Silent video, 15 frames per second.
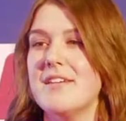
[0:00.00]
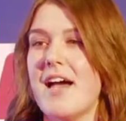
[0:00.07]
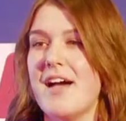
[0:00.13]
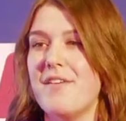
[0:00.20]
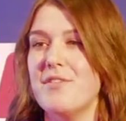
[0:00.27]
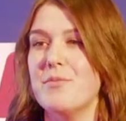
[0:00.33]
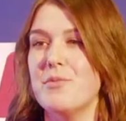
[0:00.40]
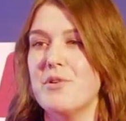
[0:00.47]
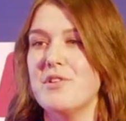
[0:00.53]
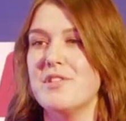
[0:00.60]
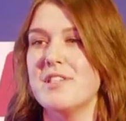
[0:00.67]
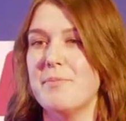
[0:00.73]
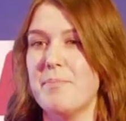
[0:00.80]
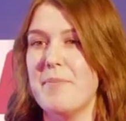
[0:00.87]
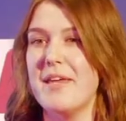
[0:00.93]
Aviemore is
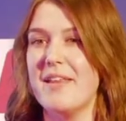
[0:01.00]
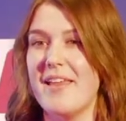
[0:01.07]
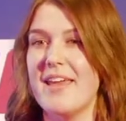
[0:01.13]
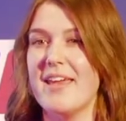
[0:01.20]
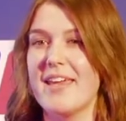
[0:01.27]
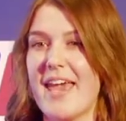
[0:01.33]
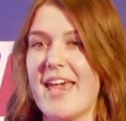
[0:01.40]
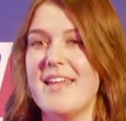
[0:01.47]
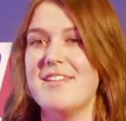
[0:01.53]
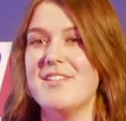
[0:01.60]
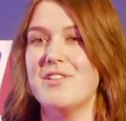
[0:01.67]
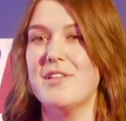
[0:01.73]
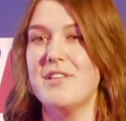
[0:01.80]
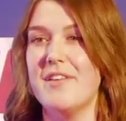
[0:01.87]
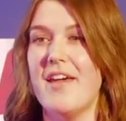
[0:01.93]
a bit like
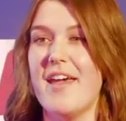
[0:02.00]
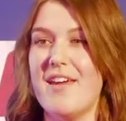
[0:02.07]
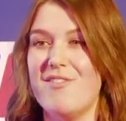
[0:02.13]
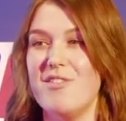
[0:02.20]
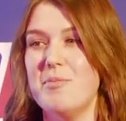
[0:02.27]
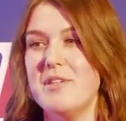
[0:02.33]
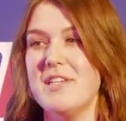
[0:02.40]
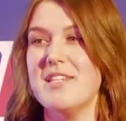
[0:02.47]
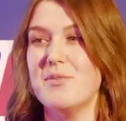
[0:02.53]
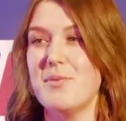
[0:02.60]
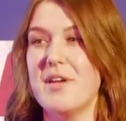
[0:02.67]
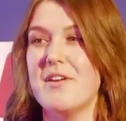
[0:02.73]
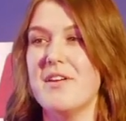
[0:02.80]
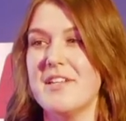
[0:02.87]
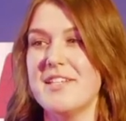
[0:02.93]
Kendal in that everybody's
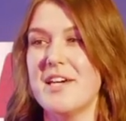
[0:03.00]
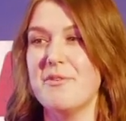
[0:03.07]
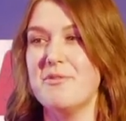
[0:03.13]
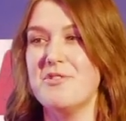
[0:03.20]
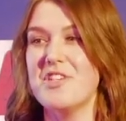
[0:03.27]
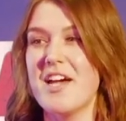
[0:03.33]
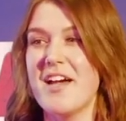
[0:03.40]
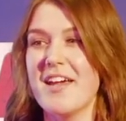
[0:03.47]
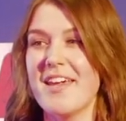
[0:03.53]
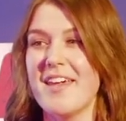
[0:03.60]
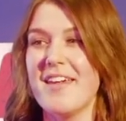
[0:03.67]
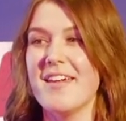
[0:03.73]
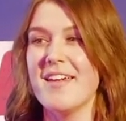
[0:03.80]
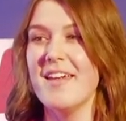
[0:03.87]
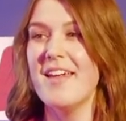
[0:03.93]
wearing a down
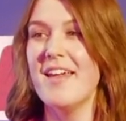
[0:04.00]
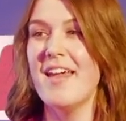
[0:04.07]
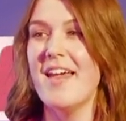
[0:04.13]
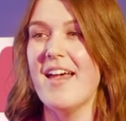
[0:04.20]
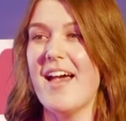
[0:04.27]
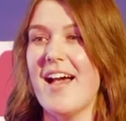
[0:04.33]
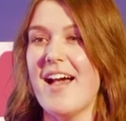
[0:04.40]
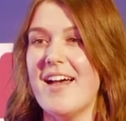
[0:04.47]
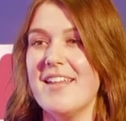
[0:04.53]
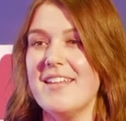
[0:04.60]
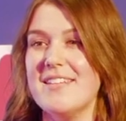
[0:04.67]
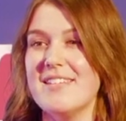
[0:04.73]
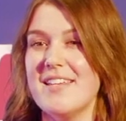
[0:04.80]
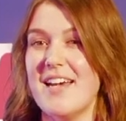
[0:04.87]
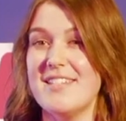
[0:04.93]
jacket, and
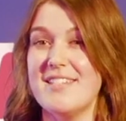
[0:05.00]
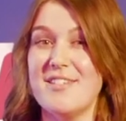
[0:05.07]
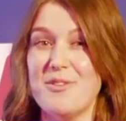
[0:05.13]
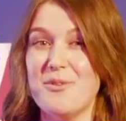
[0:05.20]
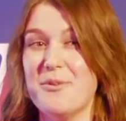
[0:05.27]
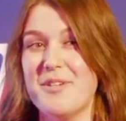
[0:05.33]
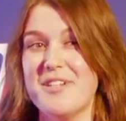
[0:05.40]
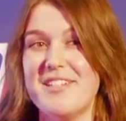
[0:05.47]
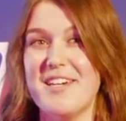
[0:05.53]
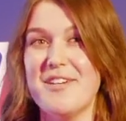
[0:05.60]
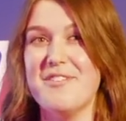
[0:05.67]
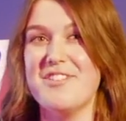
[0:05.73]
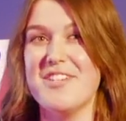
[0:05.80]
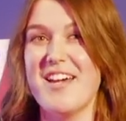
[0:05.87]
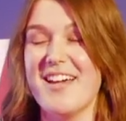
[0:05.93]
I didn't own a
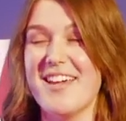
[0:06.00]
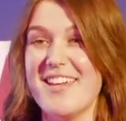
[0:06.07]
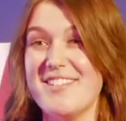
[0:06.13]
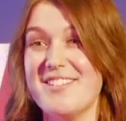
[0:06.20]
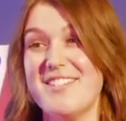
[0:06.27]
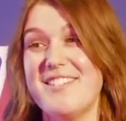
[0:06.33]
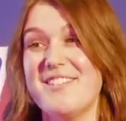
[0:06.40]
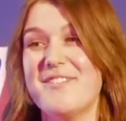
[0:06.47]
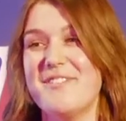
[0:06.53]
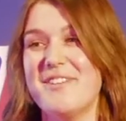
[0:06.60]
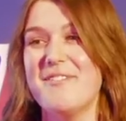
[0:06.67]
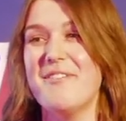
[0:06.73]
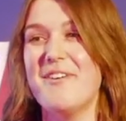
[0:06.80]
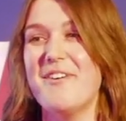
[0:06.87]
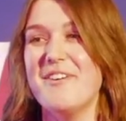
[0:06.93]
down jacket, so I didn't know what
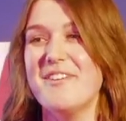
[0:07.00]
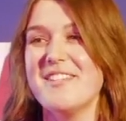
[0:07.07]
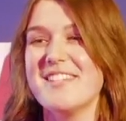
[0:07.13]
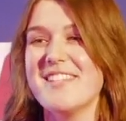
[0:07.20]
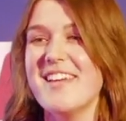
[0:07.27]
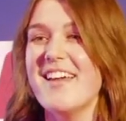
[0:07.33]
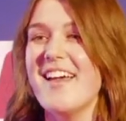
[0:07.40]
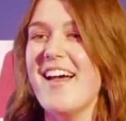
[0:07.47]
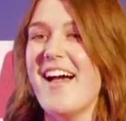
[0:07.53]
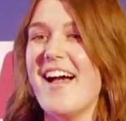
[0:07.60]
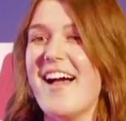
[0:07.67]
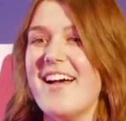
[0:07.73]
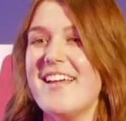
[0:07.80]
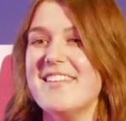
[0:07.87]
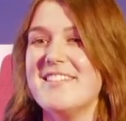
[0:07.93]
it was.
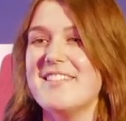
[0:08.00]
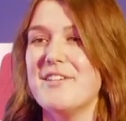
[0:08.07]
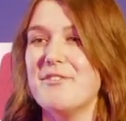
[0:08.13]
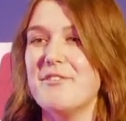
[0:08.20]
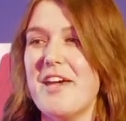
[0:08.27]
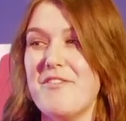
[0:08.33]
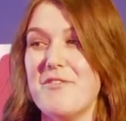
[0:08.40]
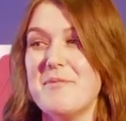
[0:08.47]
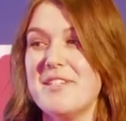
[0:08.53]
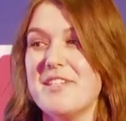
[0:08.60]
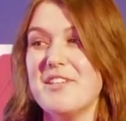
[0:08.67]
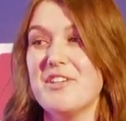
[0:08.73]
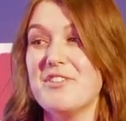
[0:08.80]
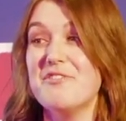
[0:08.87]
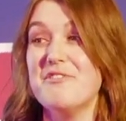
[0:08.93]
And, you know, everybody
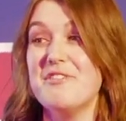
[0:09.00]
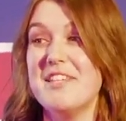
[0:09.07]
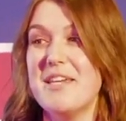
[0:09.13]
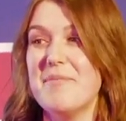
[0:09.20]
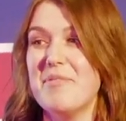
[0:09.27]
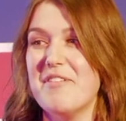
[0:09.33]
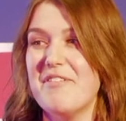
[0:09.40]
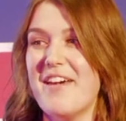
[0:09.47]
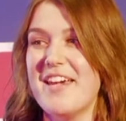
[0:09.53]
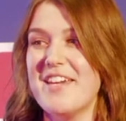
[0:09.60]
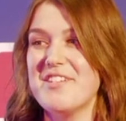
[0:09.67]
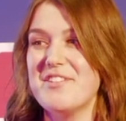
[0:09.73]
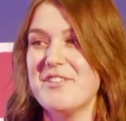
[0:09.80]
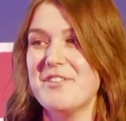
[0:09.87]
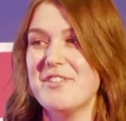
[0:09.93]
looked really
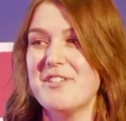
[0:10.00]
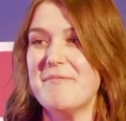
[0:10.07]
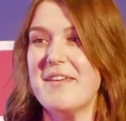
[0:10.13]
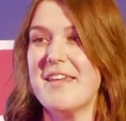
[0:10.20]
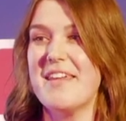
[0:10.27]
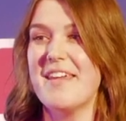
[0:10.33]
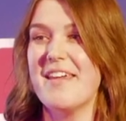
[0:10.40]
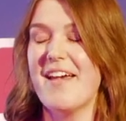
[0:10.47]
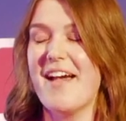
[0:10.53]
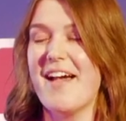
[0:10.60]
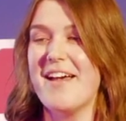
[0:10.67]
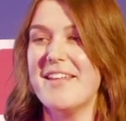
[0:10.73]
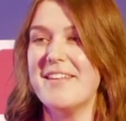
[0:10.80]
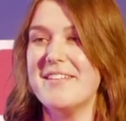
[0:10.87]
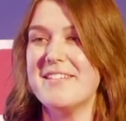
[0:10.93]
professional to me,
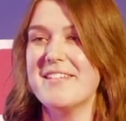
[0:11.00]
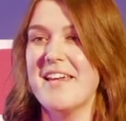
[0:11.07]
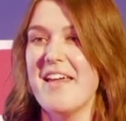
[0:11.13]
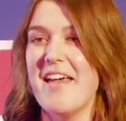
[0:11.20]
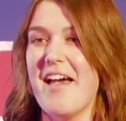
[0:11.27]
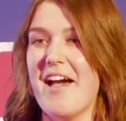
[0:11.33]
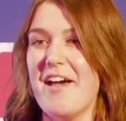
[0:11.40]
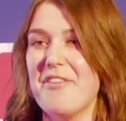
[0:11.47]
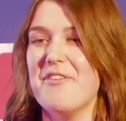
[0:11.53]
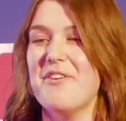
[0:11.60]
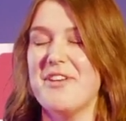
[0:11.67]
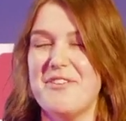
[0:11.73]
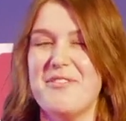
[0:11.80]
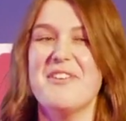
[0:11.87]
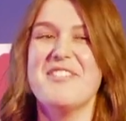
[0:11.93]
and I thought,
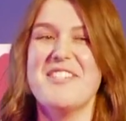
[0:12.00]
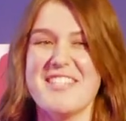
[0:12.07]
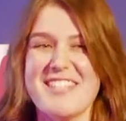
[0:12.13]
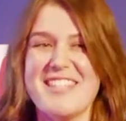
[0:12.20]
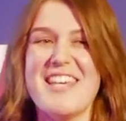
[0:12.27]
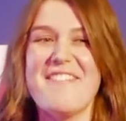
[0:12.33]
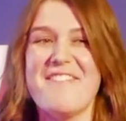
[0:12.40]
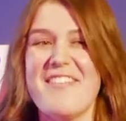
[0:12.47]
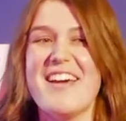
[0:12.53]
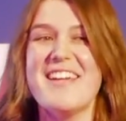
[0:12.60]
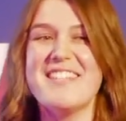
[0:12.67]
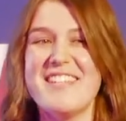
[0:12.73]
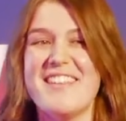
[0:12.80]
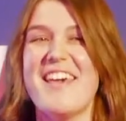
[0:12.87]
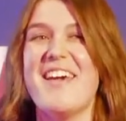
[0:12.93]
you know, I'll just leave that
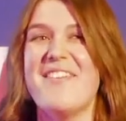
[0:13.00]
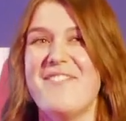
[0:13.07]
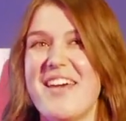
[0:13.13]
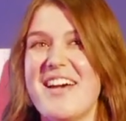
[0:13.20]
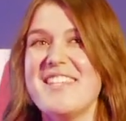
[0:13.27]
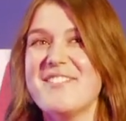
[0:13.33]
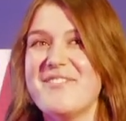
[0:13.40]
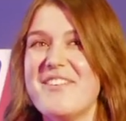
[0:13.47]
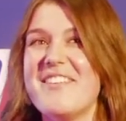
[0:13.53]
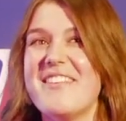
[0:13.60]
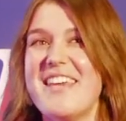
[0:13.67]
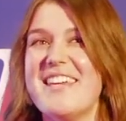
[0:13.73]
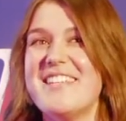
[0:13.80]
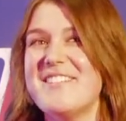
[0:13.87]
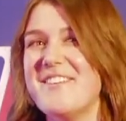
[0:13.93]
to them. That's what
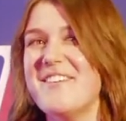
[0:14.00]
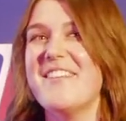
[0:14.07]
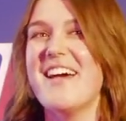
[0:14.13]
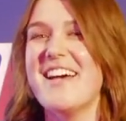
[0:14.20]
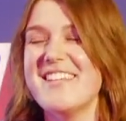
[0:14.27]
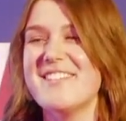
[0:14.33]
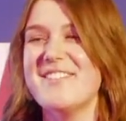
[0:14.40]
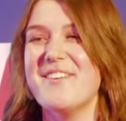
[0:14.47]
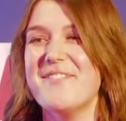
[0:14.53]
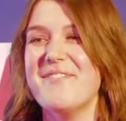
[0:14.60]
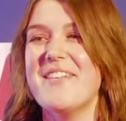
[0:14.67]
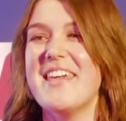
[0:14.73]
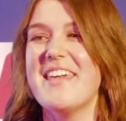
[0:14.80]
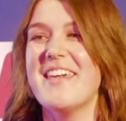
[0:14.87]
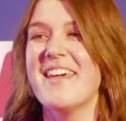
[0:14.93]
they do. That's not
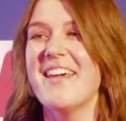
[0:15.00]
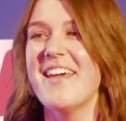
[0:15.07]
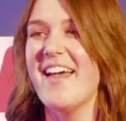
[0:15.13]
me.